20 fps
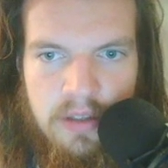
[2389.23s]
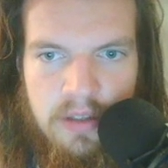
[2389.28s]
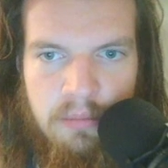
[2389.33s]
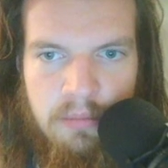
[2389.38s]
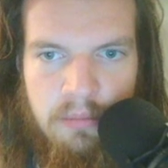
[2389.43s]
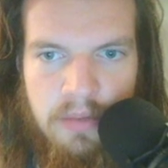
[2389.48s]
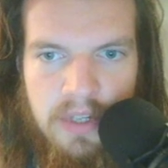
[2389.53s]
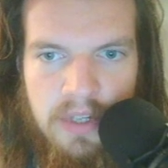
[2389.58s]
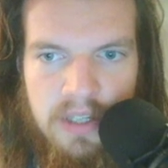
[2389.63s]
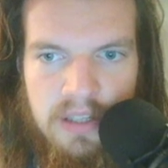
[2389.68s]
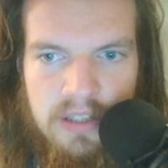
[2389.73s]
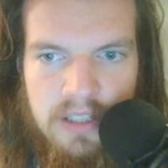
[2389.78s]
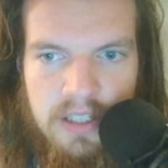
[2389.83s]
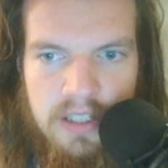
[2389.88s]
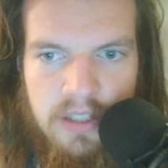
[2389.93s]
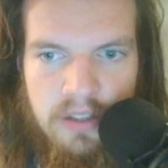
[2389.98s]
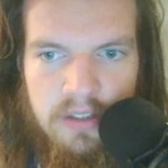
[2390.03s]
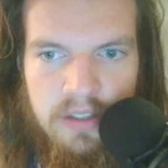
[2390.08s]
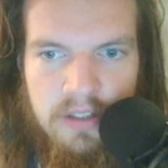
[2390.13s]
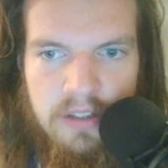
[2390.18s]

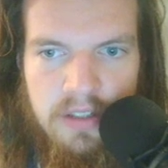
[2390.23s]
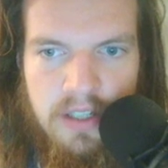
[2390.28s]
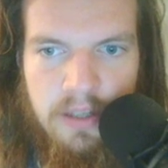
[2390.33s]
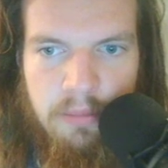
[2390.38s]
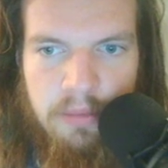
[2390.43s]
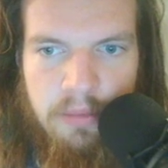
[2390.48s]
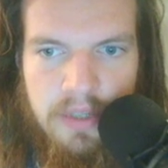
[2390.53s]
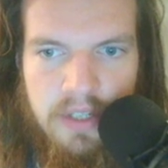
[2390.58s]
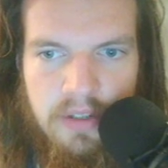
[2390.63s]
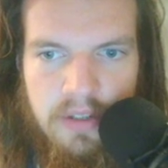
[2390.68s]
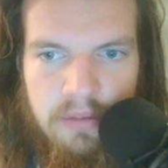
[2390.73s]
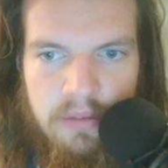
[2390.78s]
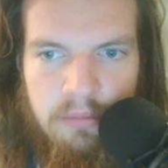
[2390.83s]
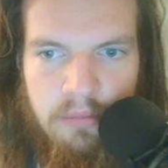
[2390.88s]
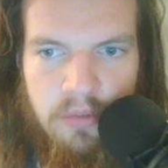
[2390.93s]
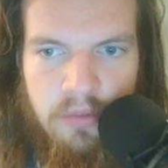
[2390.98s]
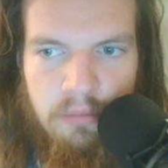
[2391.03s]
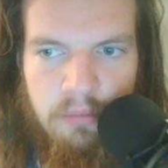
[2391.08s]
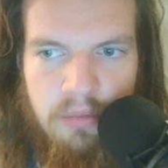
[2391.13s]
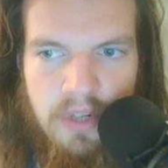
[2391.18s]
Melting on the top here.
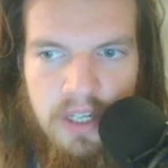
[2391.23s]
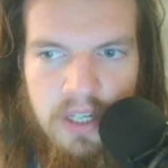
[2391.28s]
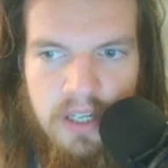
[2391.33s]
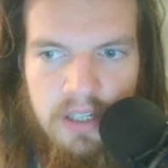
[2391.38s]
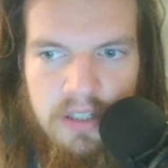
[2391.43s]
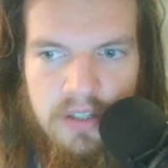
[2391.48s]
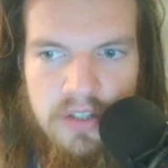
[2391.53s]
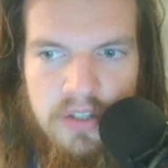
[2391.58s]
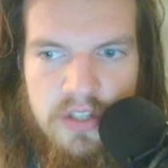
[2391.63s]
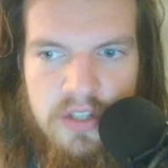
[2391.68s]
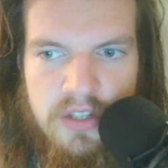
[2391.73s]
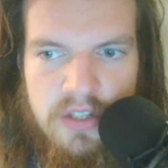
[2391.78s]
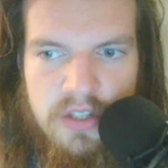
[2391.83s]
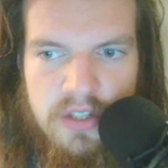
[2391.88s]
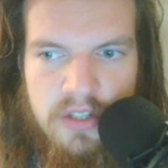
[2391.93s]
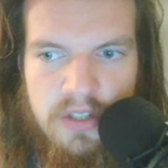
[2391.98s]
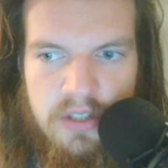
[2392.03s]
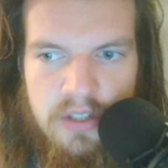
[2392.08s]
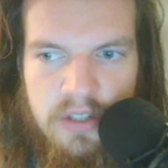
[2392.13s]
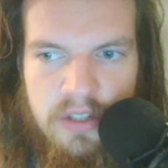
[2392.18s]
More
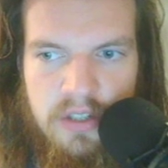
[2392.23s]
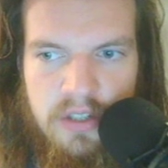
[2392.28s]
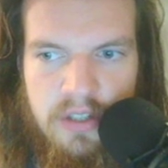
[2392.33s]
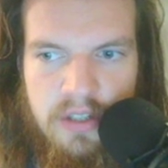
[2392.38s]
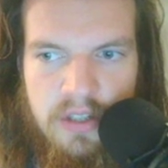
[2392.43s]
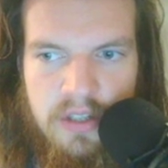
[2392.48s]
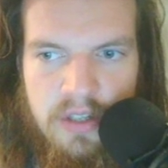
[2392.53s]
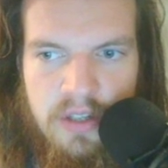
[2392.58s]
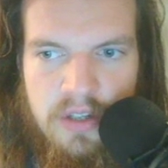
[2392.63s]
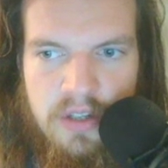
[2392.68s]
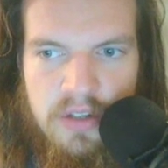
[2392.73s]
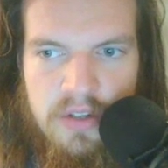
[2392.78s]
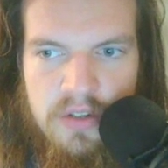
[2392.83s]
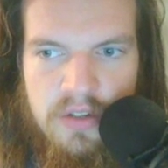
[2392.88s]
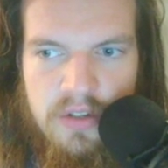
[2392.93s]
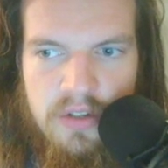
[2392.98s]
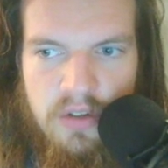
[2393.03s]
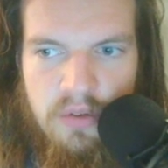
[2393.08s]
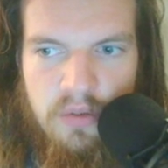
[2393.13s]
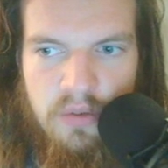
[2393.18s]
blocks.
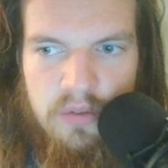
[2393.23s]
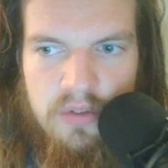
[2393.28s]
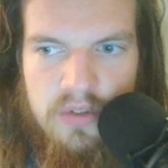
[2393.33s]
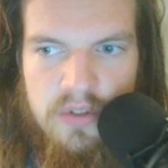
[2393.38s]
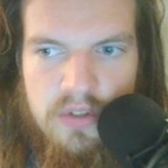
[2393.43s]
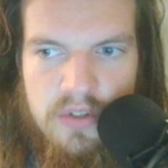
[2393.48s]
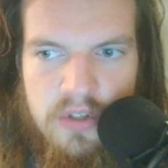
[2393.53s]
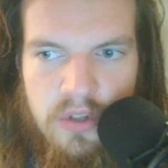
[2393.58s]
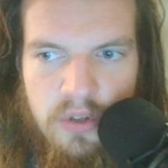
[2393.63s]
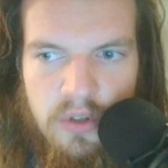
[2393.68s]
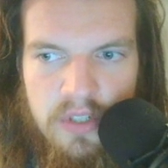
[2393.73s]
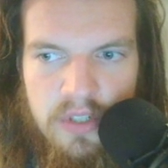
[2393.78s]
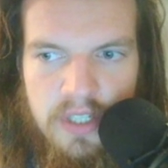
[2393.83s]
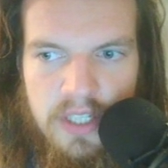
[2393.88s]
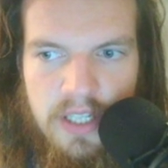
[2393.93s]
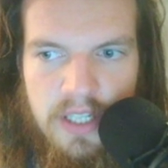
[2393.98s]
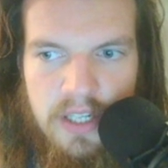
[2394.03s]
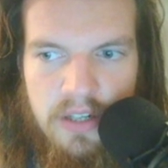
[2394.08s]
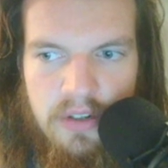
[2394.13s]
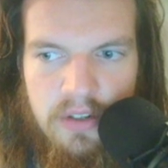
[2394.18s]
Stones churning
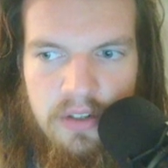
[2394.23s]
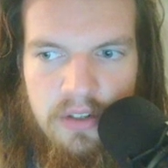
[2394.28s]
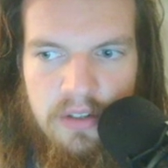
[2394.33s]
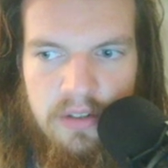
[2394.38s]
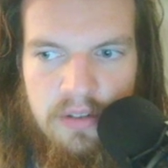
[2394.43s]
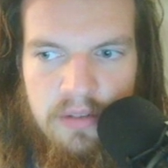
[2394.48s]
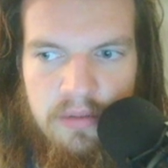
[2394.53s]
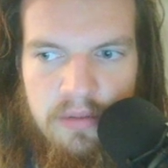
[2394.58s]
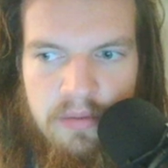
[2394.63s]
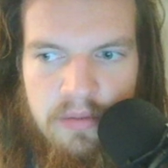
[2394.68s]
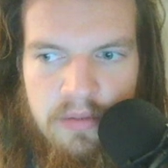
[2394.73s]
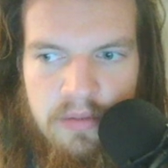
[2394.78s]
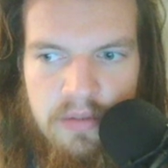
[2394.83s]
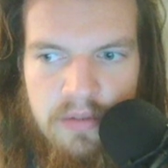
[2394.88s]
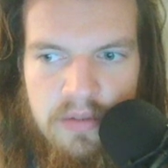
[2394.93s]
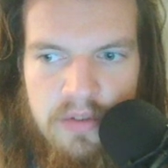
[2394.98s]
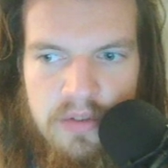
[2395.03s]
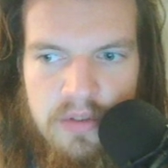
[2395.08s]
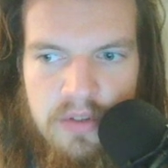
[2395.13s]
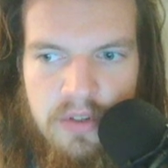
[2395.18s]
here.
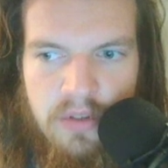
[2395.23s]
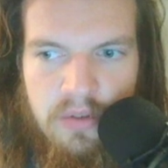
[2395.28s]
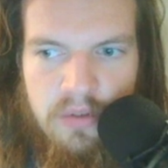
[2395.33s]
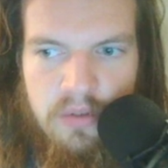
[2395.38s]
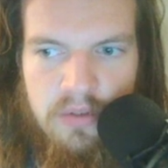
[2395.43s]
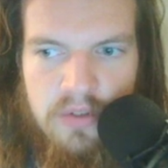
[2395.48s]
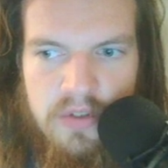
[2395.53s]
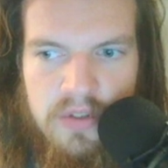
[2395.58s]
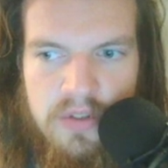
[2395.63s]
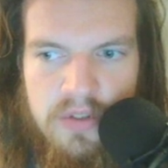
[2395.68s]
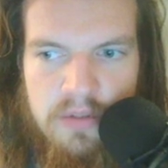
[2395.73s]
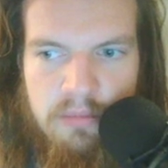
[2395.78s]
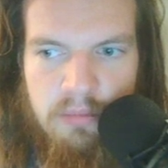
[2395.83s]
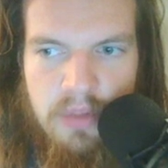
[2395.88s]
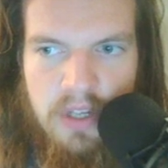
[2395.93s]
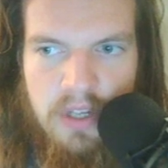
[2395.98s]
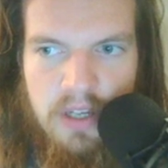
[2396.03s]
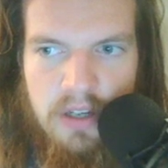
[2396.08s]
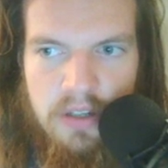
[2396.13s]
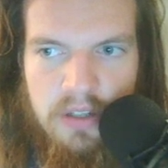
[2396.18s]
Stones,
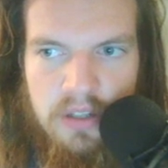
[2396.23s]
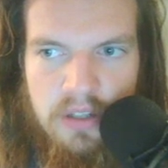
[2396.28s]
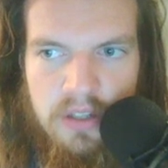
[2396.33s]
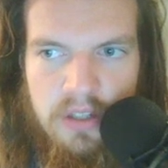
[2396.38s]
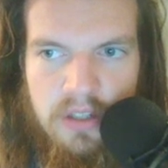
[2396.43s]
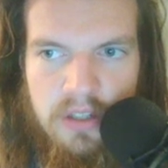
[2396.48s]
block.